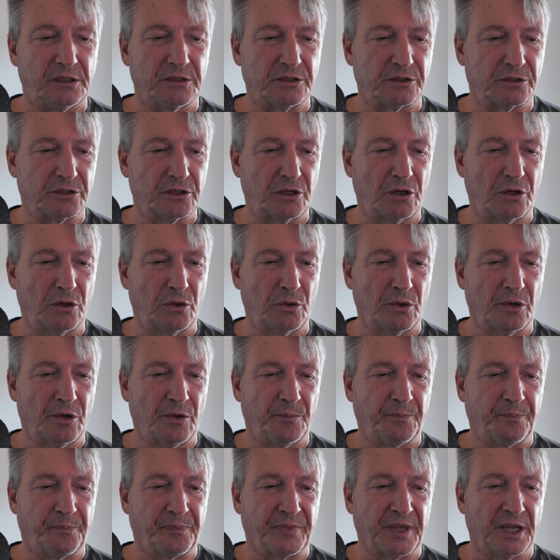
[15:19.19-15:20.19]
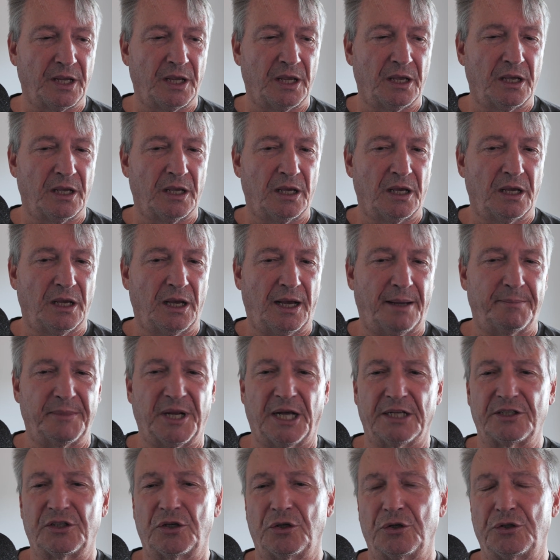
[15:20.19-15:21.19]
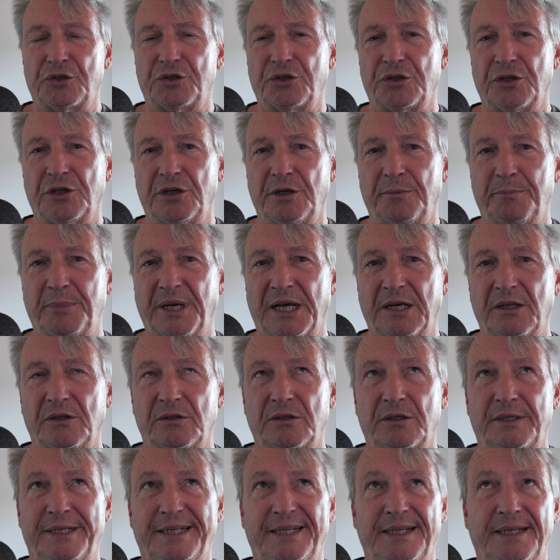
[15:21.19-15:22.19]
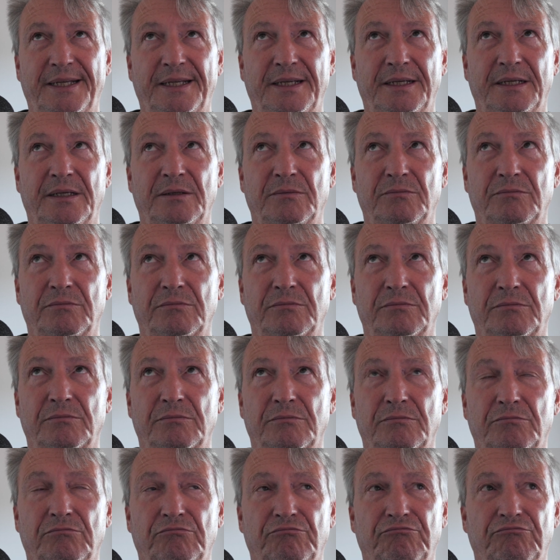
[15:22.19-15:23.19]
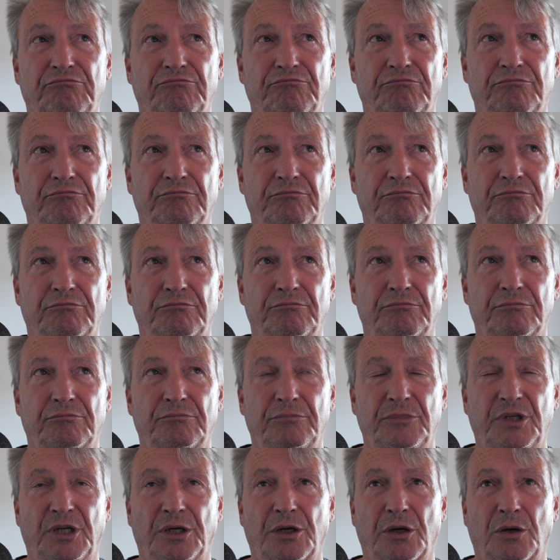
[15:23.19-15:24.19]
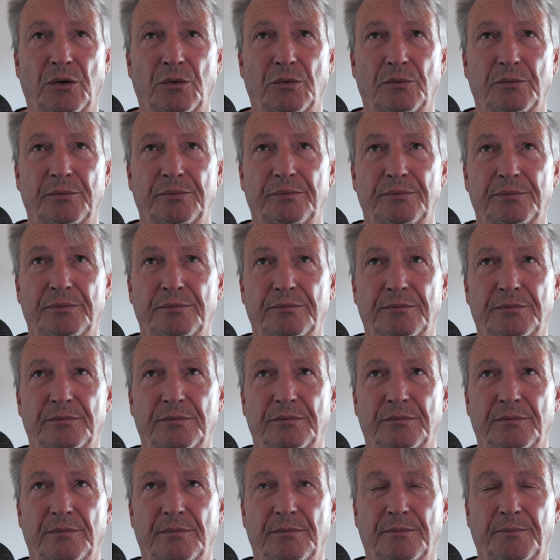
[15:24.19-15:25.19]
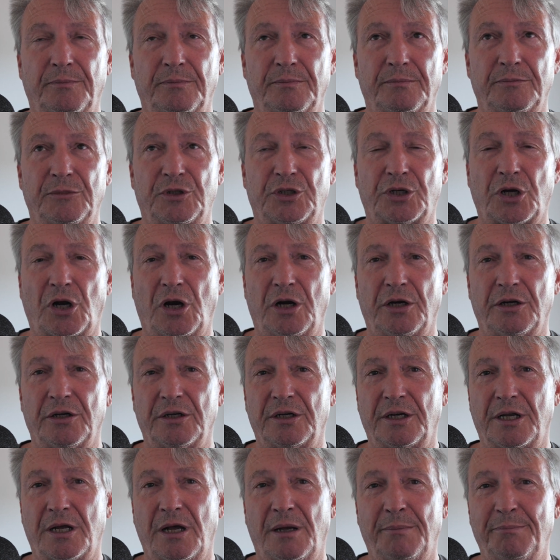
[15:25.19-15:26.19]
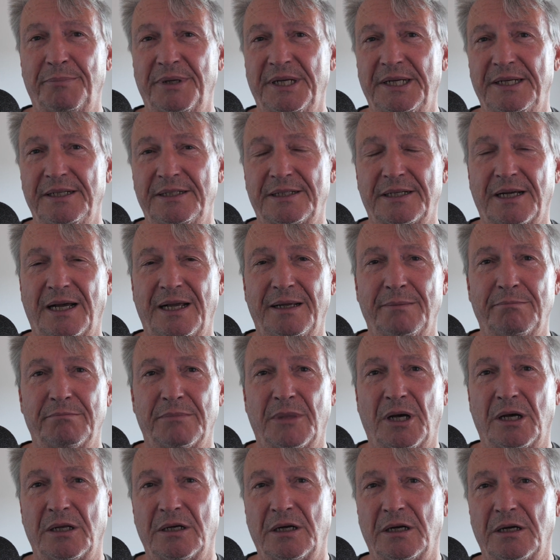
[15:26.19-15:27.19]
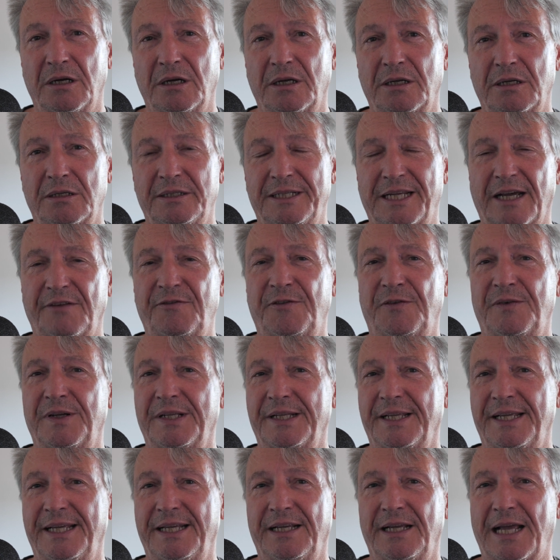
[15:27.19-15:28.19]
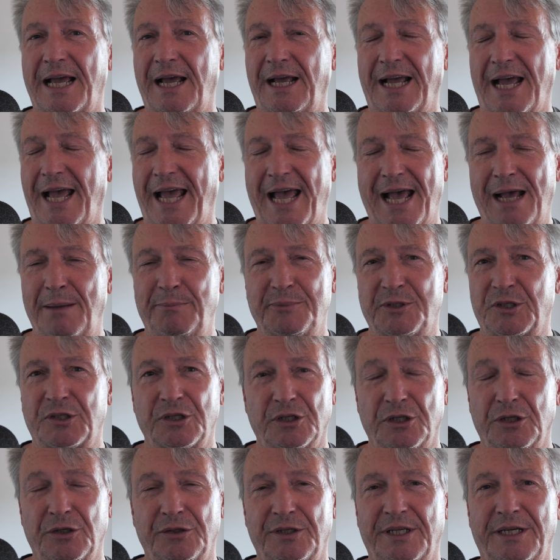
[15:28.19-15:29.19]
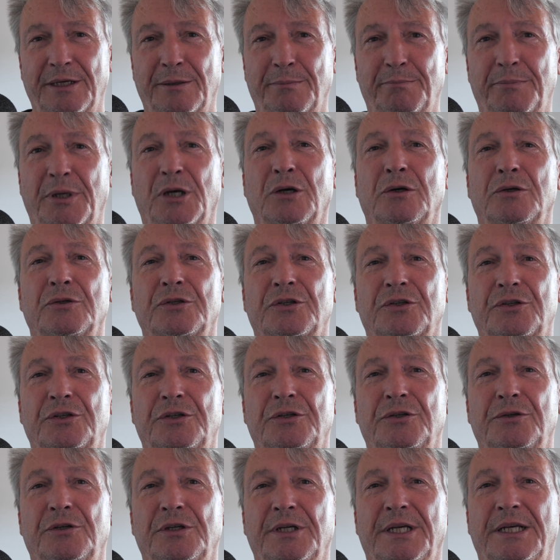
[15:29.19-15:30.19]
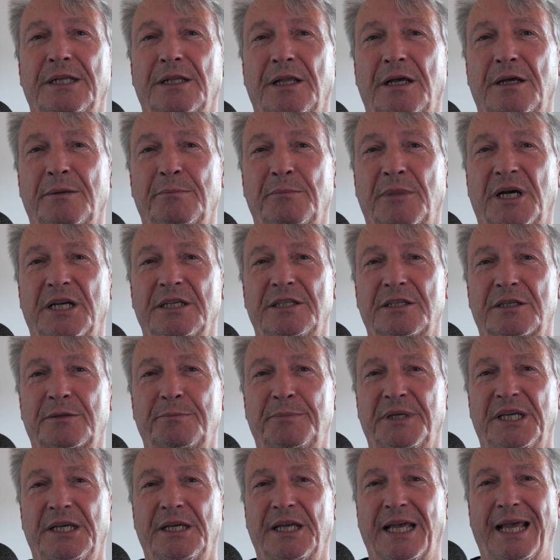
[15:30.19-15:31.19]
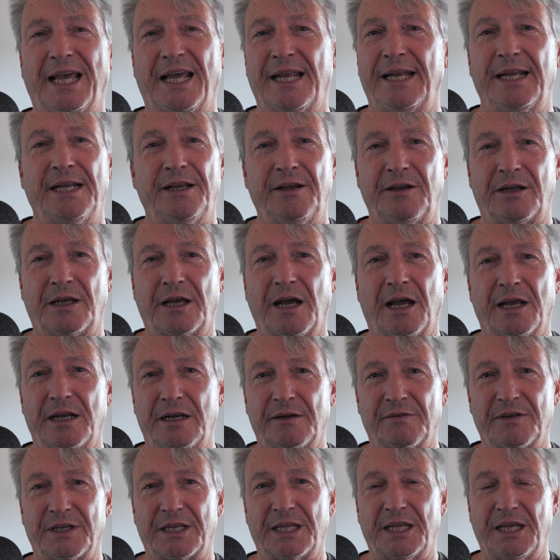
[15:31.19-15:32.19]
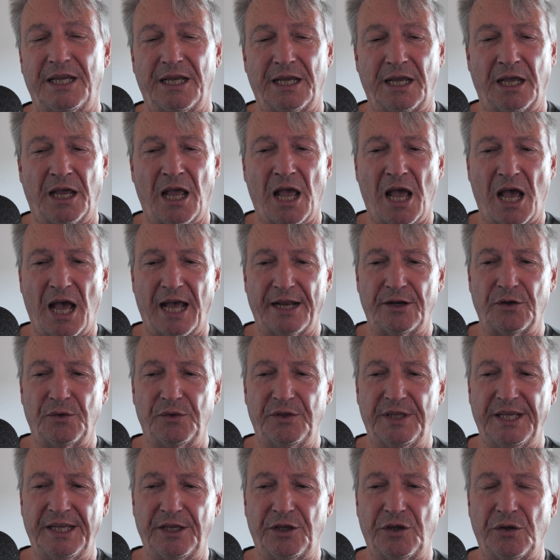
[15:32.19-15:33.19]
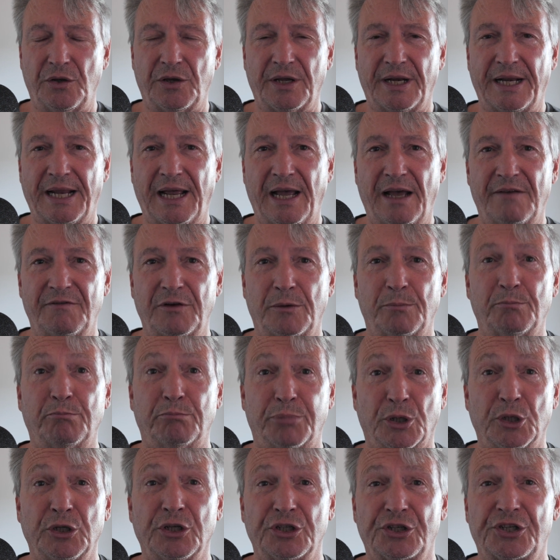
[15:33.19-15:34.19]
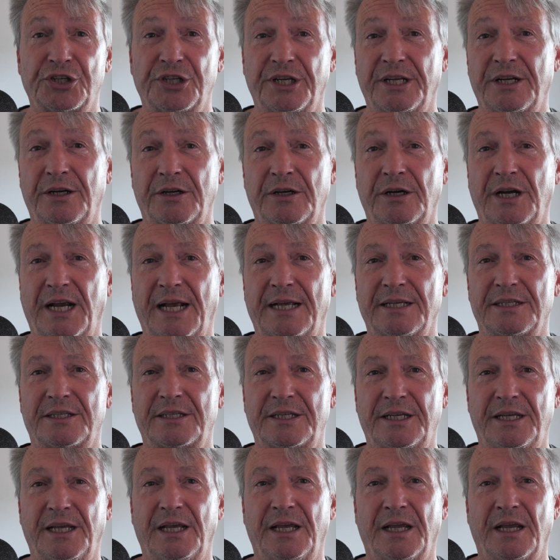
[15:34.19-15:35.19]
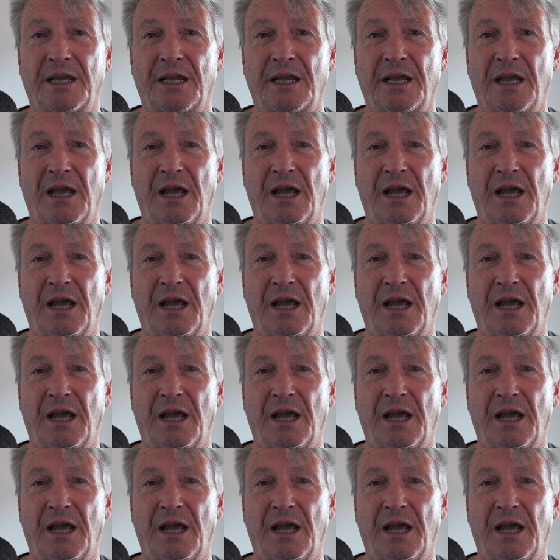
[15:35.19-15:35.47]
So I'm not so sure about the, you know, chartered company type monarch. Definitely, absolutely opposed to Elon Musk being any kind of king. I don't think you can have a bullshitter as king.